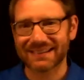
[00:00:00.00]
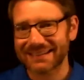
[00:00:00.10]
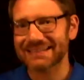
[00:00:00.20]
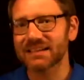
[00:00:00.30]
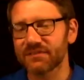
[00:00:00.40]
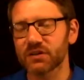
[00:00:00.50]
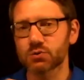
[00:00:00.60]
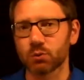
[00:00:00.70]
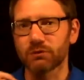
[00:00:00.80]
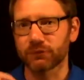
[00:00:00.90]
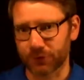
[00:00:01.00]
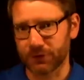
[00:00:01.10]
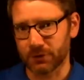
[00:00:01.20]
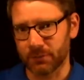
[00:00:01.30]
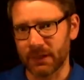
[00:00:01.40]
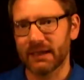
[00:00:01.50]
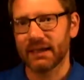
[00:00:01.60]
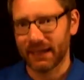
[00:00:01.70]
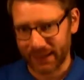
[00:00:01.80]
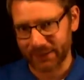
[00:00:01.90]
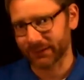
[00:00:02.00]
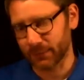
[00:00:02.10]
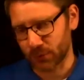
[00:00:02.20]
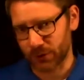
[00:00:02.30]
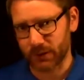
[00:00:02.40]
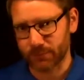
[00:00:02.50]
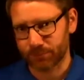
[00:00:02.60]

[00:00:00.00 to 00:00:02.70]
individual freedom and liberty.